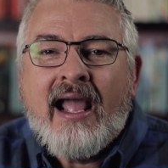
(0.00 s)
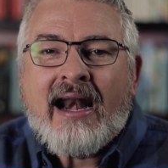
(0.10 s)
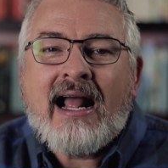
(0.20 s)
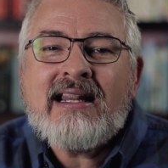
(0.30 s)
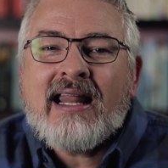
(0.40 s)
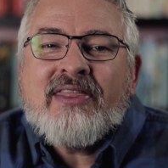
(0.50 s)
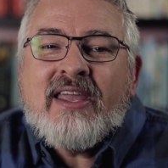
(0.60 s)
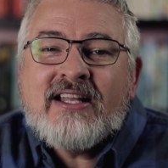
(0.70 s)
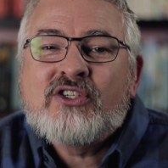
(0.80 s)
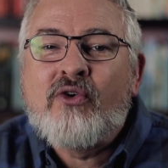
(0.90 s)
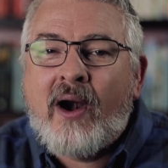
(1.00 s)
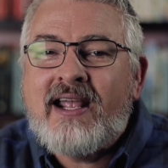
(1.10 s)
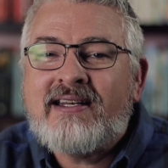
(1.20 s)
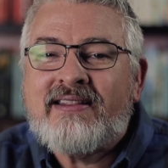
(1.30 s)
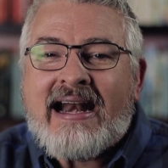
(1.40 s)
And I think it's
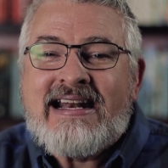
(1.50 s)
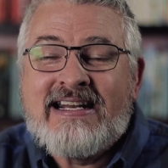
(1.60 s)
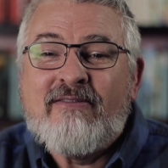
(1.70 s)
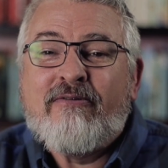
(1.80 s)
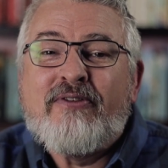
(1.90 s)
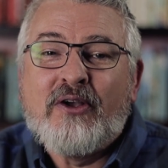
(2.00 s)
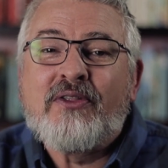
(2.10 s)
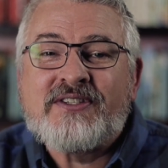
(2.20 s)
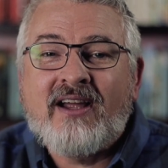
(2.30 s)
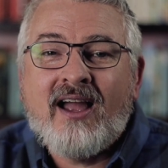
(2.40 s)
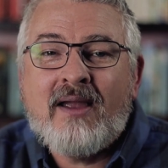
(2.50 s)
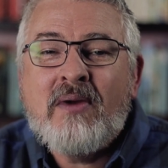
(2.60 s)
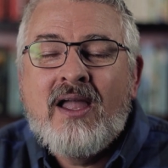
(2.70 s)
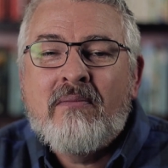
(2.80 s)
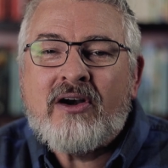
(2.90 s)
great that I didn't feel the
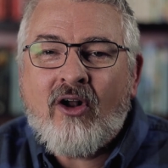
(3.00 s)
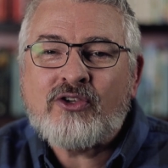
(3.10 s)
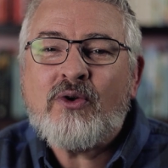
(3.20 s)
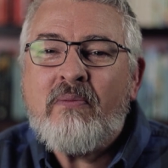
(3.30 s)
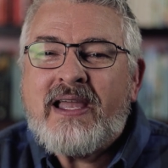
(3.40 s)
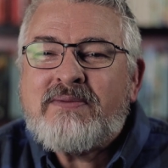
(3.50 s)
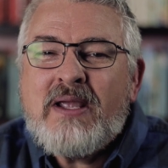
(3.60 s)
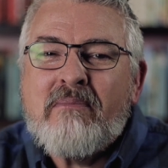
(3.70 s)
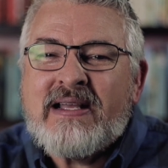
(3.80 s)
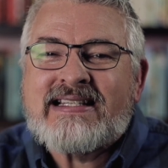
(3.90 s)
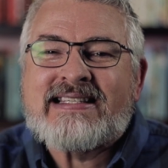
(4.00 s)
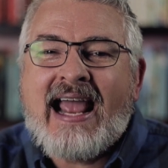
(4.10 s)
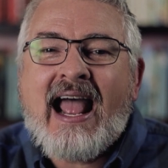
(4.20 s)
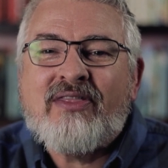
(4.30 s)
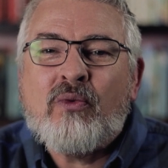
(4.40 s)
time, but it also makes me a bit
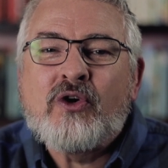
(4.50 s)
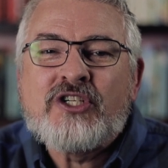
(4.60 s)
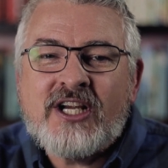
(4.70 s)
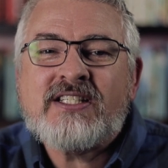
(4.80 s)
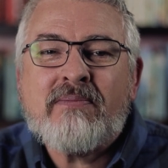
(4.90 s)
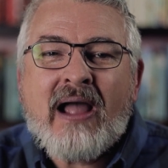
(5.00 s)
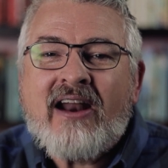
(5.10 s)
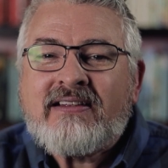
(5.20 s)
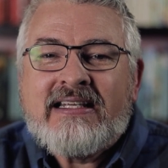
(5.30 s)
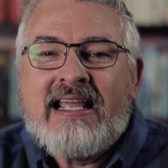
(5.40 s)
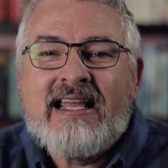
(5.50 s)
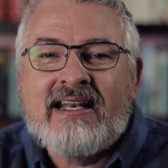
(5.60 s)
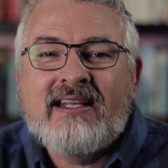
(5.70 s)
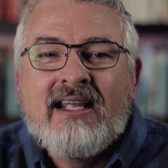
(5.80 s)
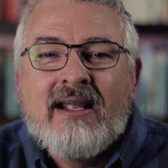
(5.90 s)
sad that we're just about at the
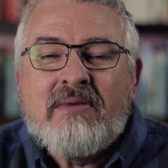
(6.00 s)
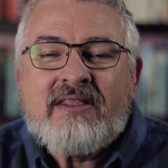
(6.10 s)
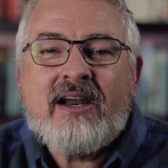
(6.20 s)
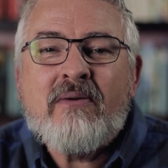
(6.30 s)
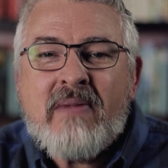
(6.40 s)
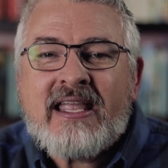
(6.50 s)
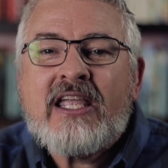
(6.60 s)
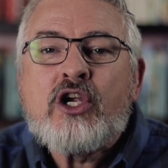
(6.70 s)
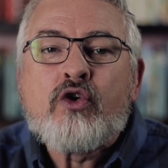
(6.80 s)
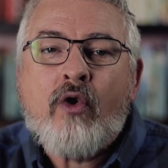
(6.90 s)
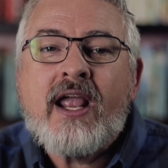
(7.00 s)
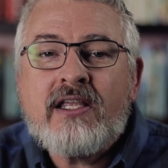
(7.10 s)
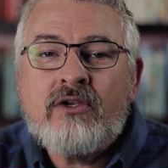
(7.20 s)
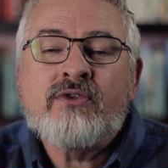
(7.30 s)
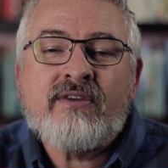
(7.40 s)
end. I mean, they are making
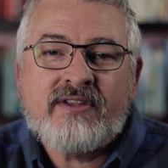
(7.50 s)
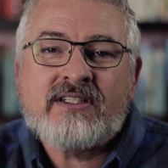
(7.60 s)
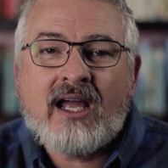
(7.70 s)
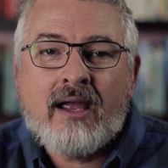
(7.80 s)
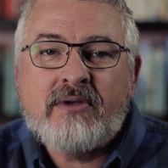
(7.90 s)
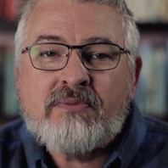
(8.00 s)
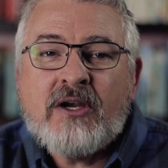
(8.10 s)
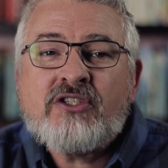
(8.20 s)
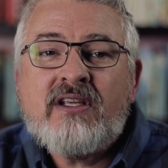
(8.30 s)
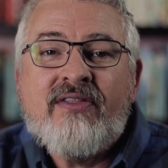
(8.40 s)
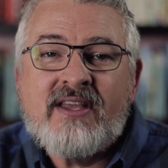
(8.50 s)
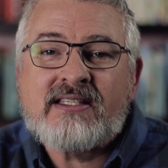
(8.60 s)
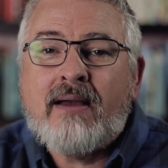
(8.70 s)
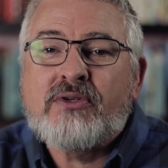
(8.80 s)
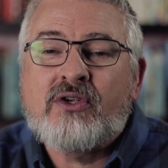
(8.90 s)
great use of the time, especially in
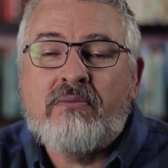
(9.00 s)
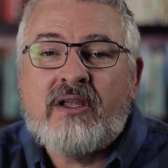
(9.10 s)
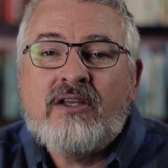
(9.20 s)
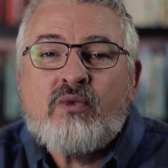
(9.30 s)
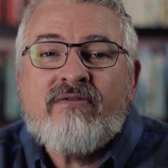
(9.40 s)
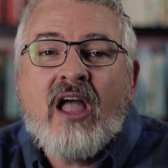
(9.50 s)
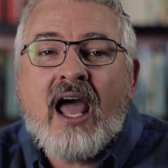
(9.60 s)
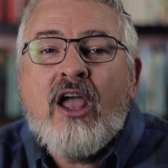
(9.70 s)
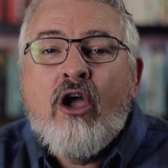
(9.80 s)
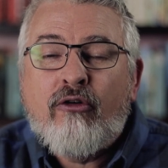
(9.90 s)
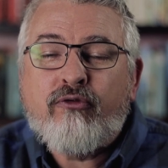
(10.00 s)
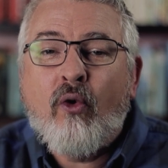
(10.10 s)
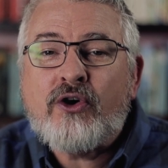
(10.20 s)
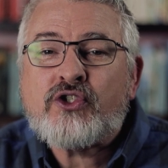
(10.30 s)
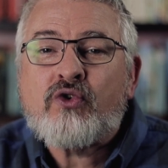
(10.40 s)
this episode, because we've got
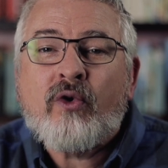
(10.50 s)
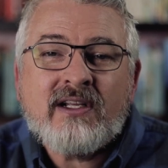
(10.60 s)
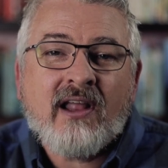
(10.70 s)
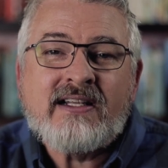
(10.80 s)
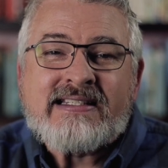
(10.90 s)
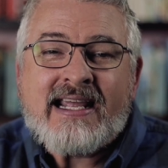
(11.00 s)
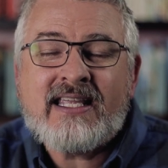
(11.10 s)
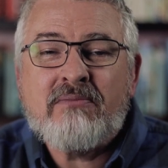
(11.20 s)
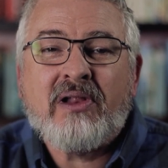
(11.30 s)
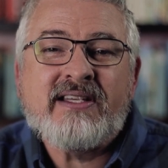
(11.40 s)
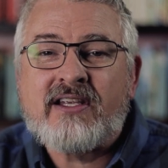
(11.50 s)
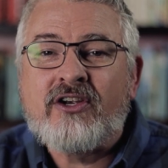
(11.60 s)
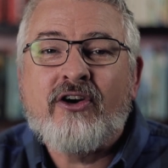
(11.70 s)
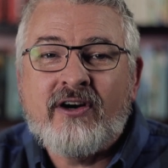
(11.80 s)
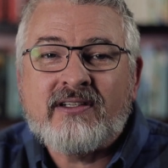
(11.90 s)
four storylines taking place
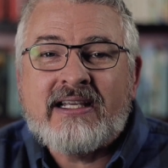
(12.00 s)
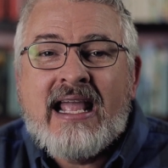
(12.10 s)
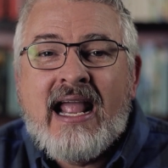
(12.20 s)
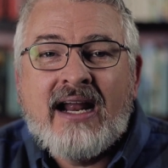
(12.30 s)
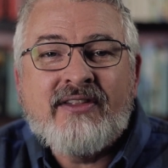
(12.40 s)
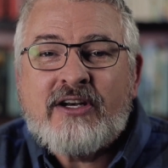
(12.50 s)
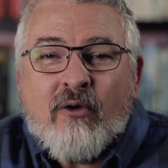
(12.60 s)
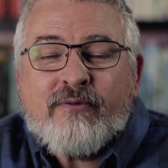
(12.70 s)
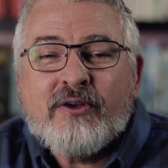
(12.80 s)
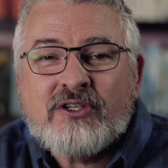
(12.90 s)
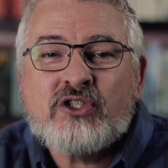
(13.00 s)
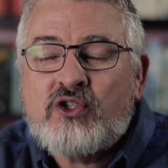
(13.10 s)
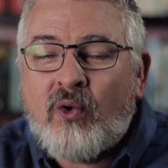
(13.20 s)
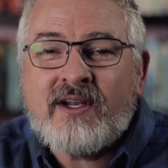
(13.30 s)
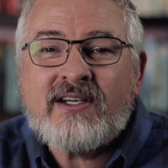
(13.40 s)
concurrently, and they don't feel
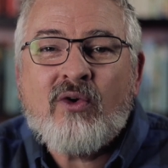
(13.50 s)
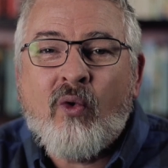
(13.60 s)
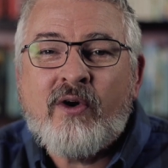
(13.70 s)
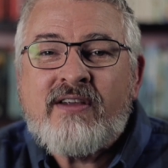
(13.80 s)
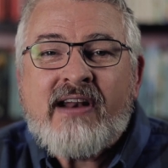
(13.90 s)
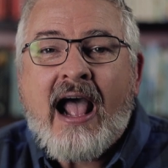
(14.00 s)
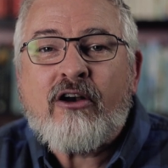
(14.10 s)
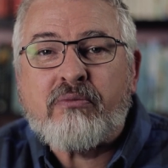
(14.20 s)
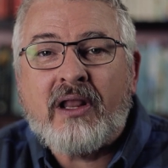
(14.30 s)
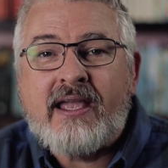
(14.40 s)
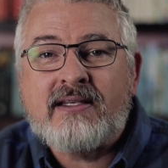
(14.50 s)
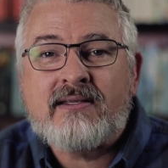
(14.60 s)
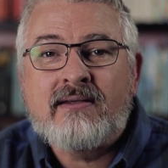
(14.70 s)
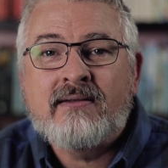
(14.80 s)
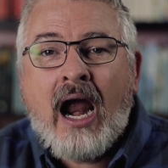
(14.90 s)
disjointed or even out of
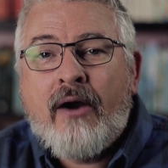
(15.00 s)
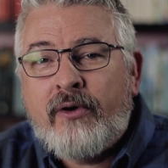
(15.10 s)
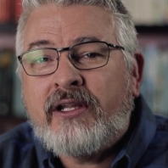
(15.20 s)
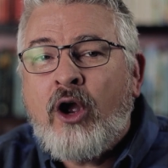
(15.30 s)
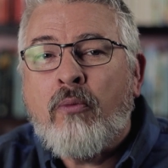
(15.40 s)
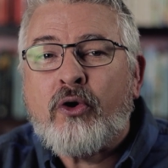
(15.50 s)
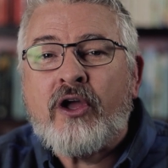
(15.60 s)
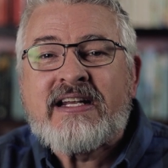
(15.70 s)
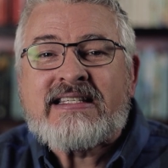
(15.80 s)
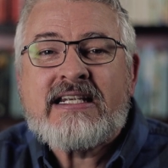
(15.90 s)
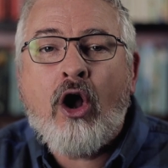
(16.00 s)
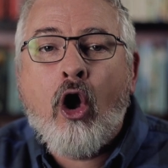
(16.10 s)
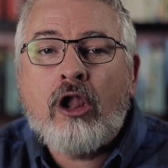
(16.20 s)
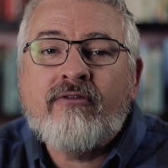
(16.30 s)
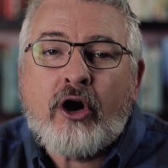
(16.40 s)
place. I really hope we're going to see
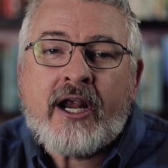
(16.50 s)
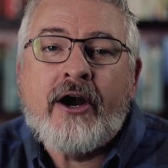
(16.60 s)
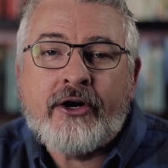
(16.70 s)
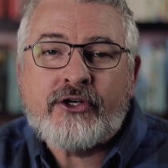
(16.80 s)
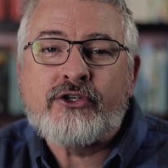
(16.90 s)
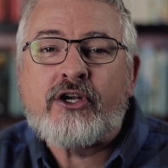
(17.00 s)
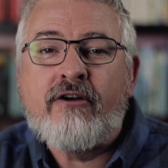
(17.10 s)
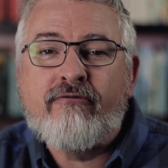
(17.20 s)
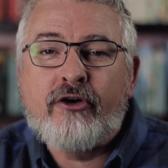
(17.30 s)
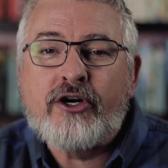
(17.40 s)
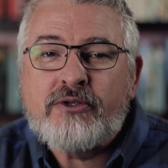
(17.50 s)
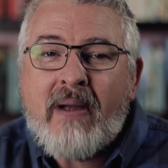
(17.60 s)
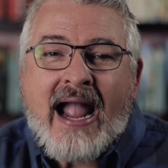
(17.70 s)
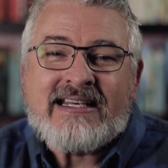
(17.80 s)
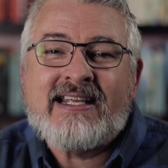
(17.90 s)
all of our characters
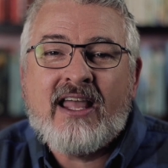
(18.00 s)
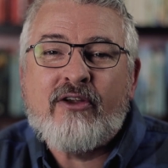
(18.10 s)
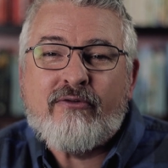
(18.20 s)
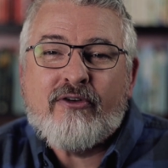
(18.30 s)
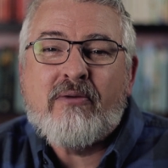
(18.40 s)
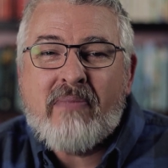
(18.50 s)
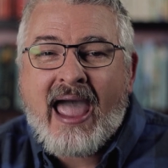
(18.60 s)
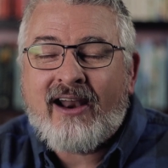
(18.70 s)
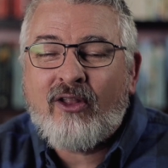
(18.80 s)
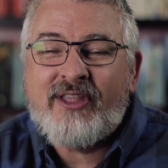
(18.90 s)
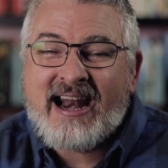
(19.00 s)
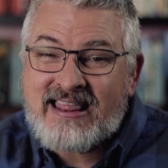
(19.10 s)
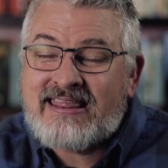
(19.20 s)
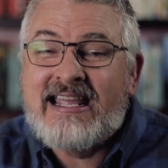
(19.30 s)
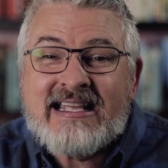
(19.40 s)
converge back together for the battle that
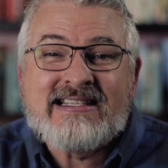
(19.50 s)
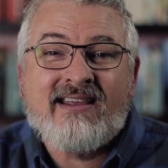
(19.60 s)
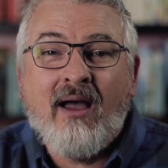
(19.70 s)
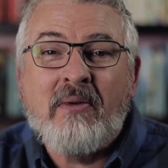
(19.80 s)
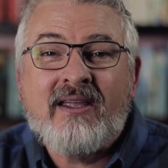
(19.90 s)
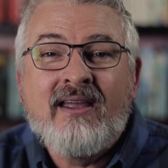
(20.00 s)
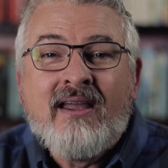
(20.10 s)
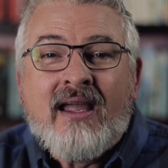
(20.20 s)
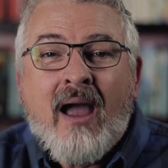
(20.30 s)
I think is coming.